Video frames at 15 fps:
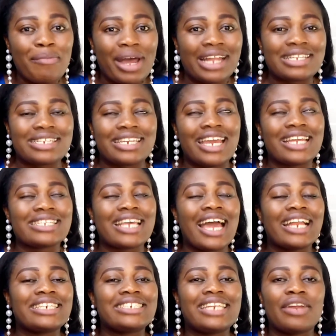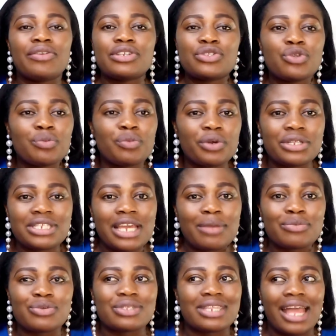at night and there is no more time
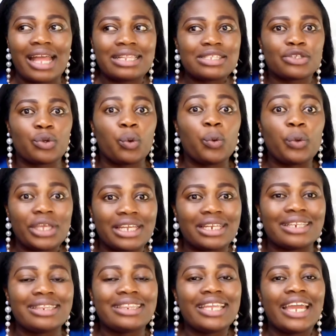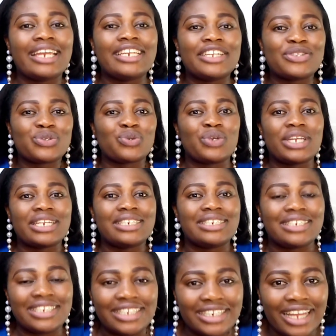to start cooking. They need to eat
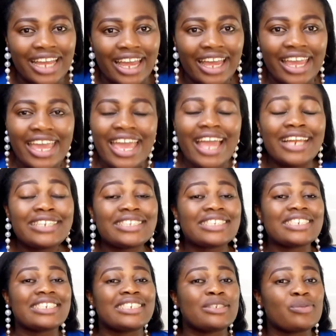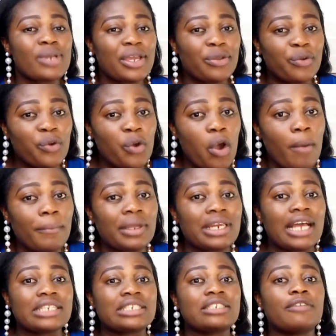dinner. This is where you come in
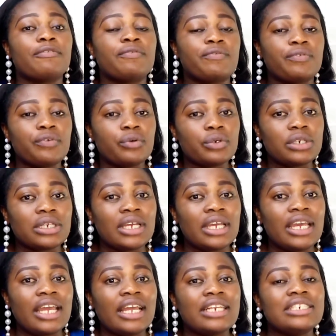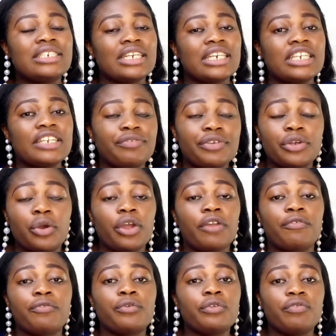as a food delivery or a
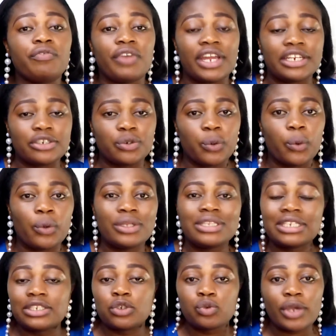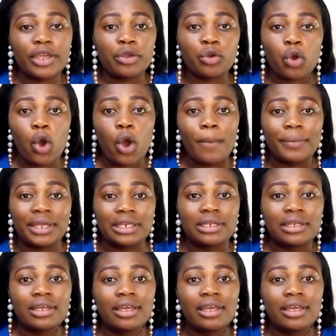food vendor. This is where you come in.